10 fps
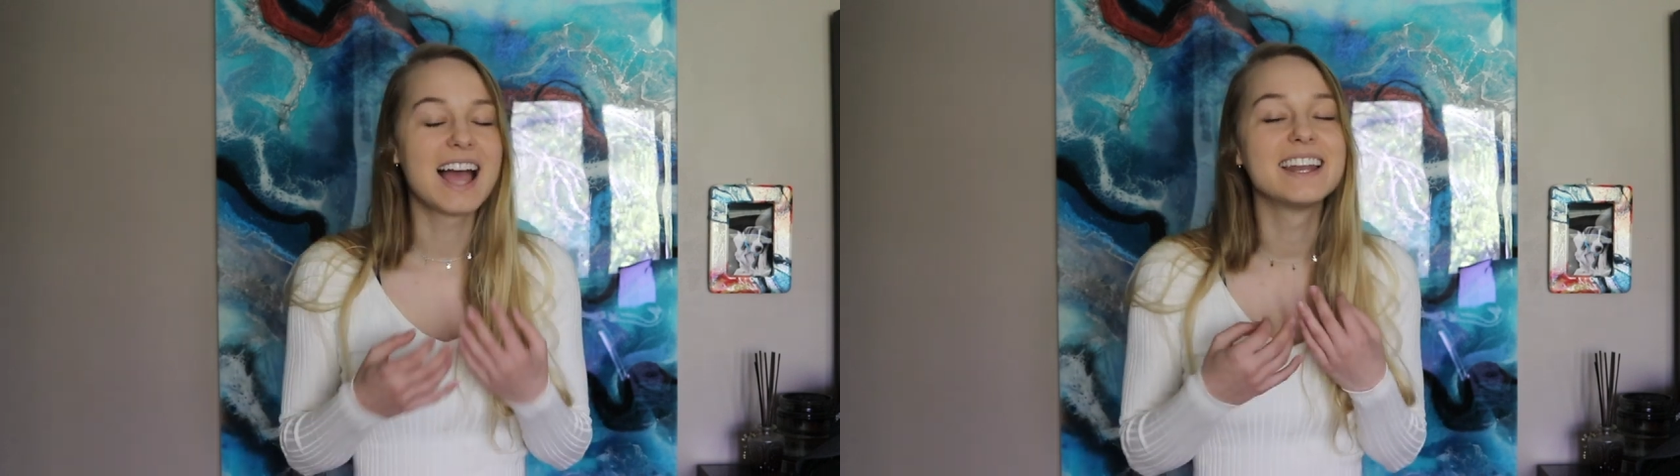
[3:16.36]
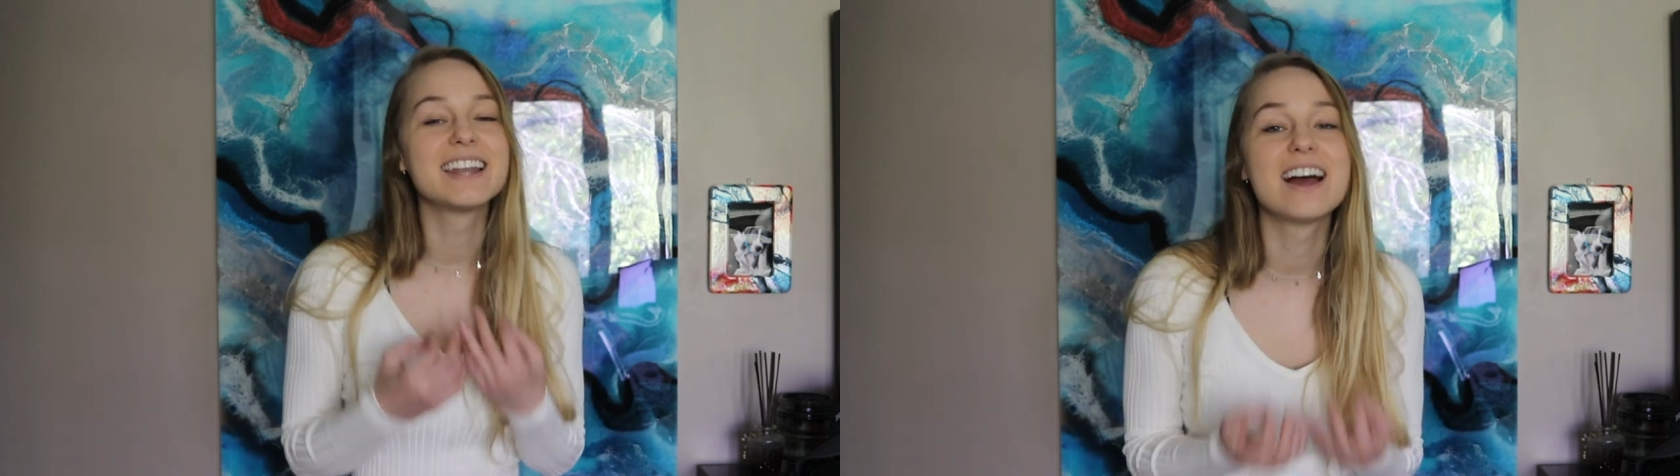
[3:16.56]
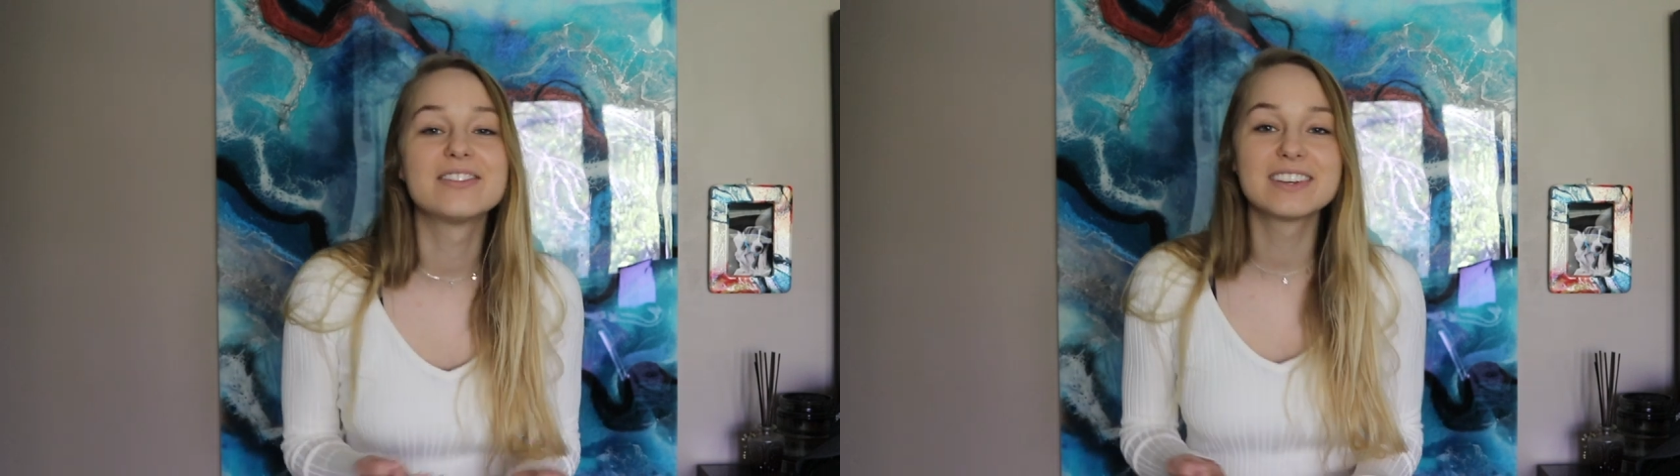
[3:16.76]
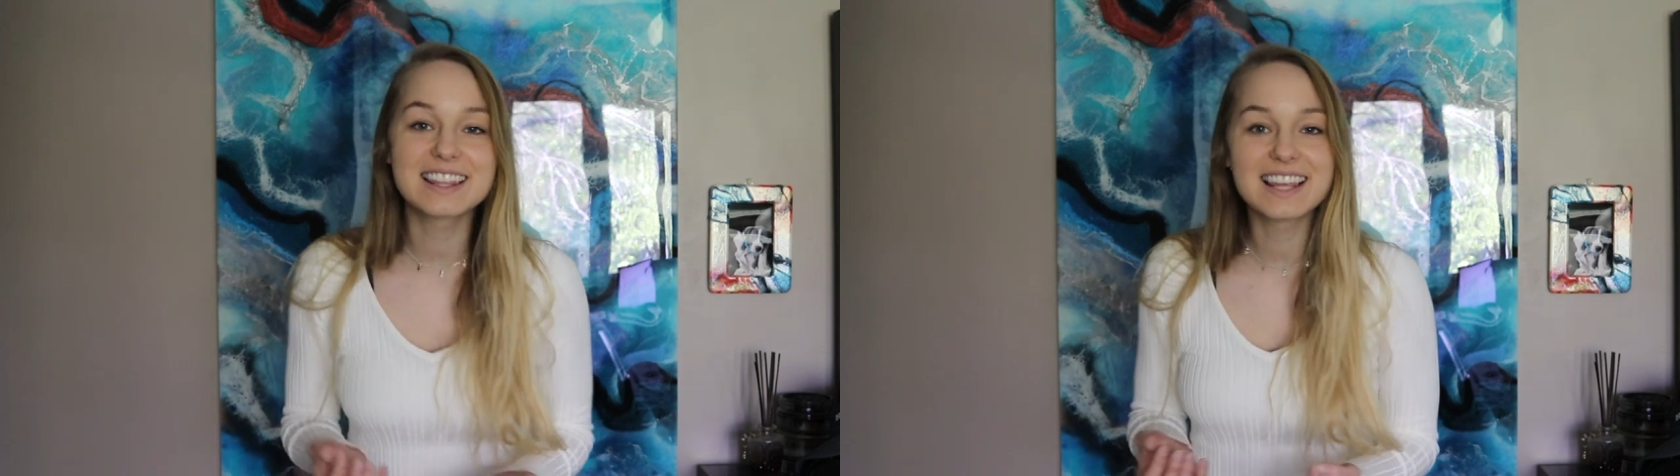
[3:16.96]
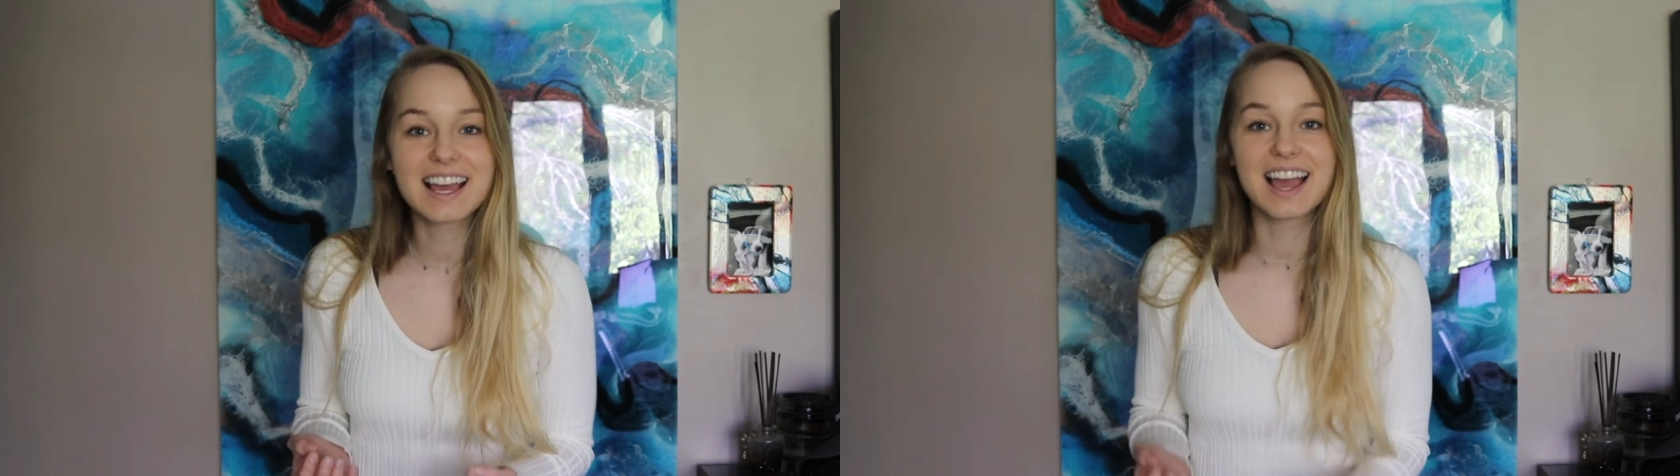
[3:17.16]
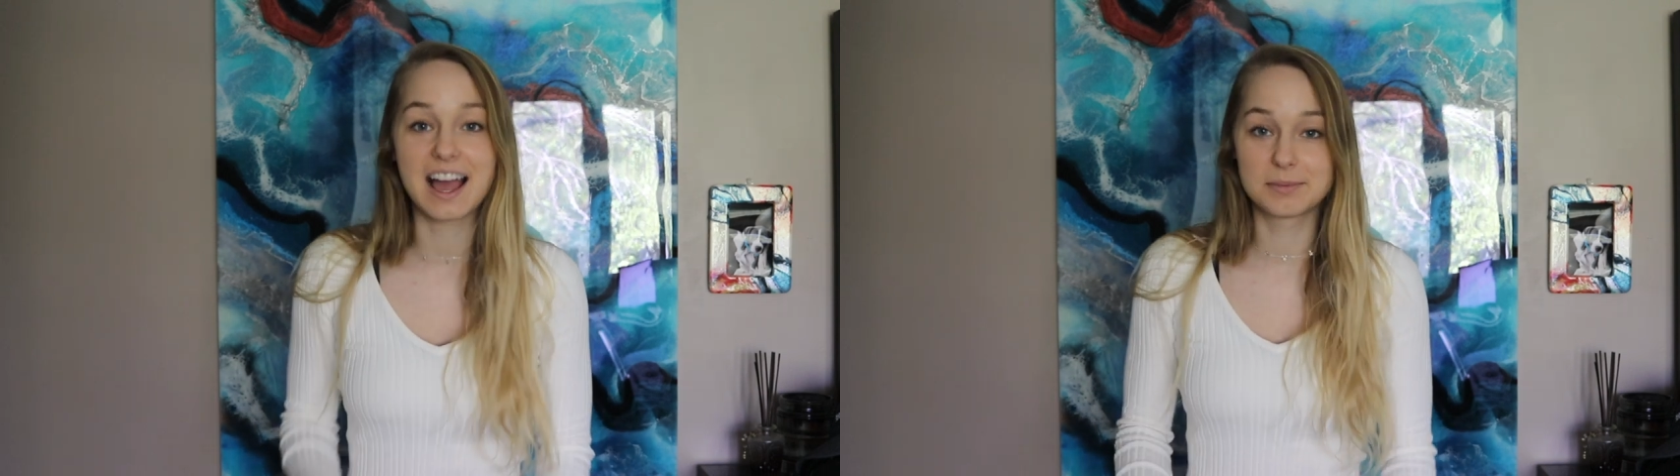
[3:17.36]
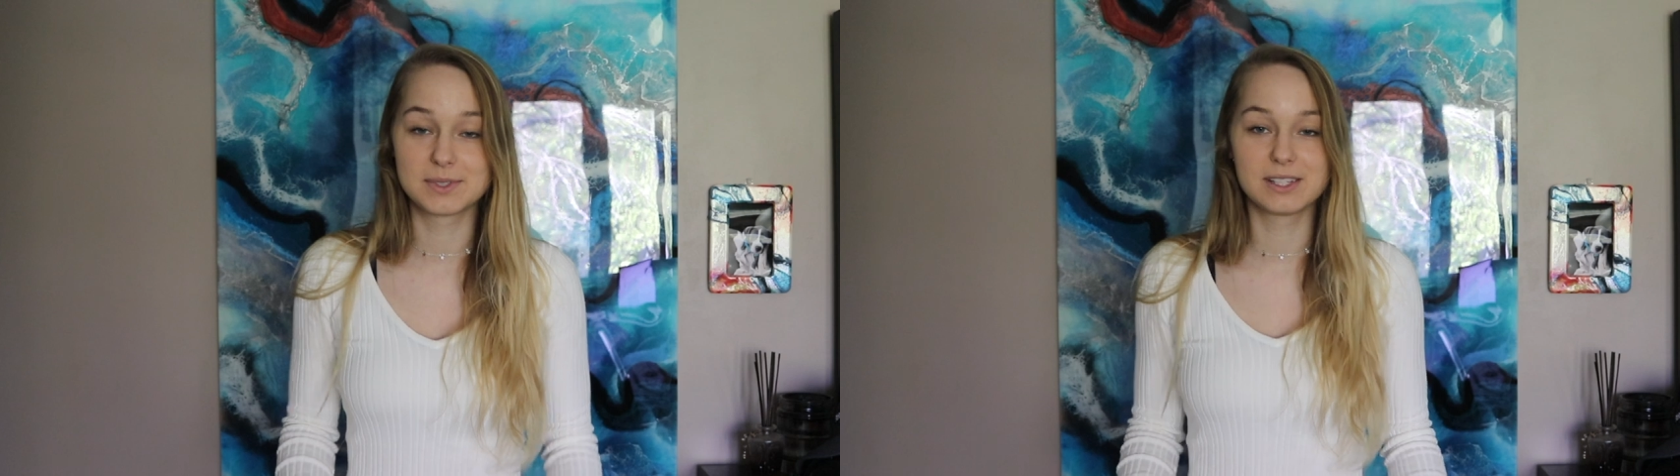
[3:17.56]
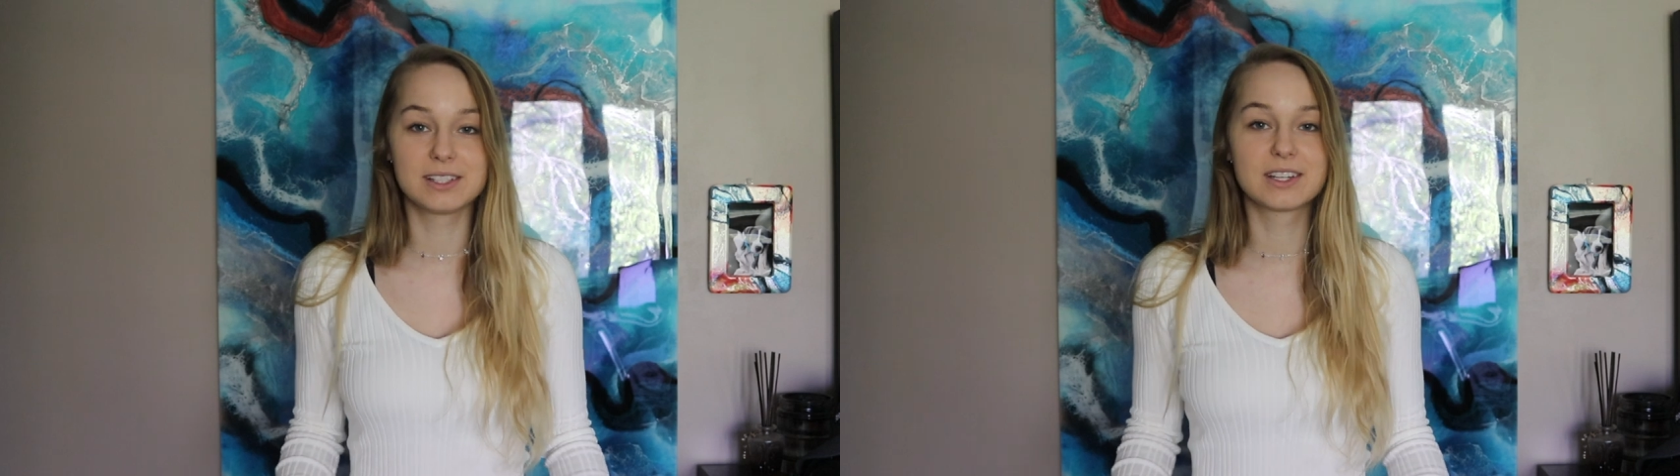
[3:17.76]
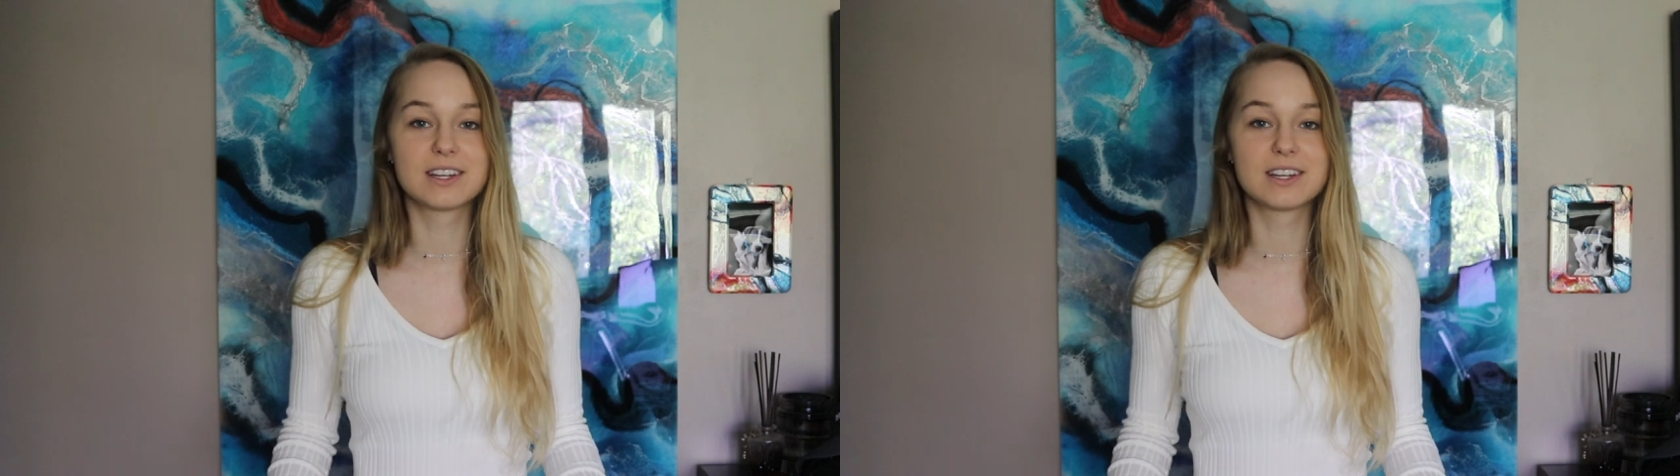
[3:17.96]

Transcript: I did everything I absolutely